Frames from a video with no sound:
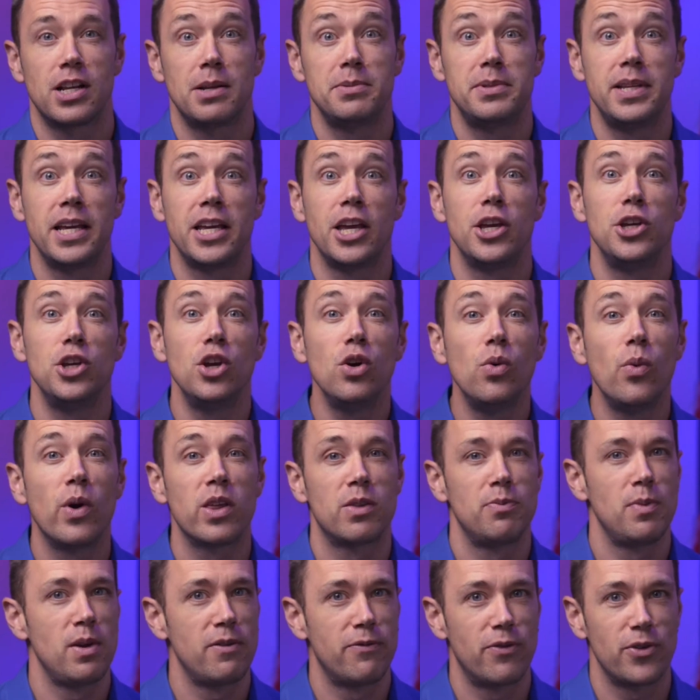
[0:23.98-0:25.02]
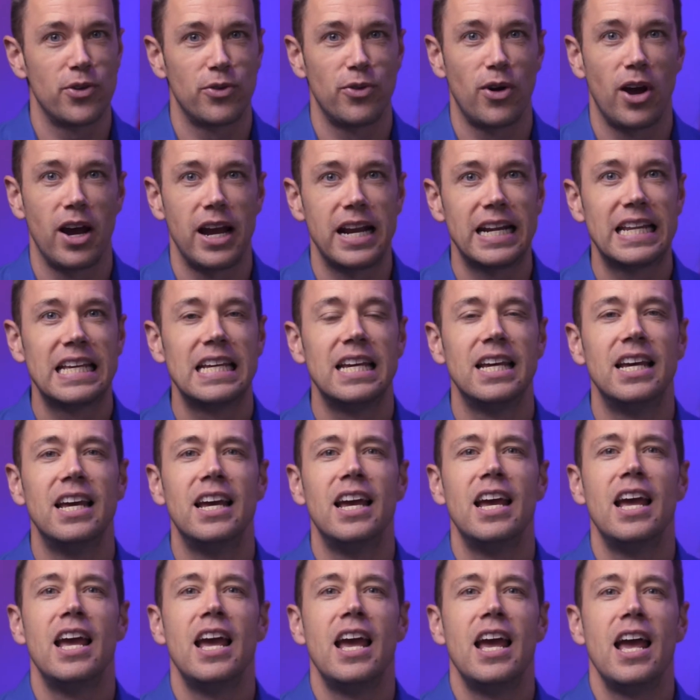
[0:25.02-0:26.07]
I'm taking you with me for the ride.
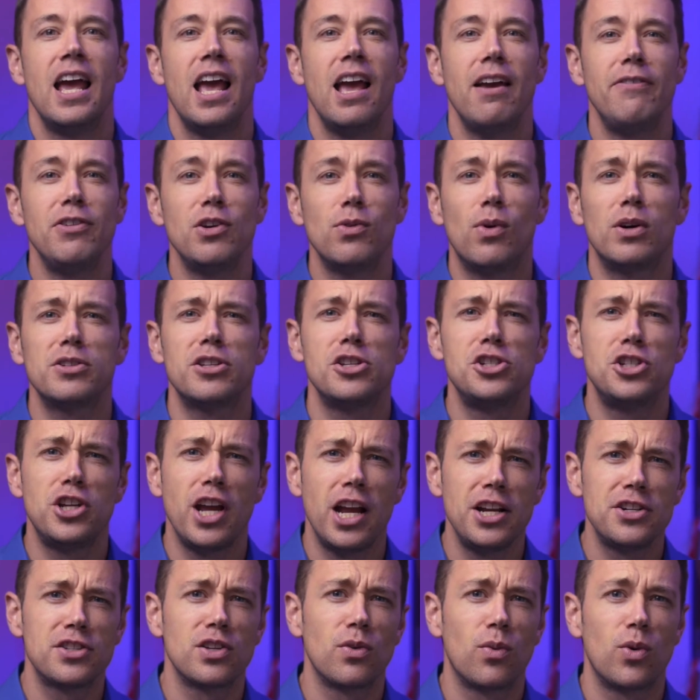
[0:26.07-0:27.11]
If you want to change the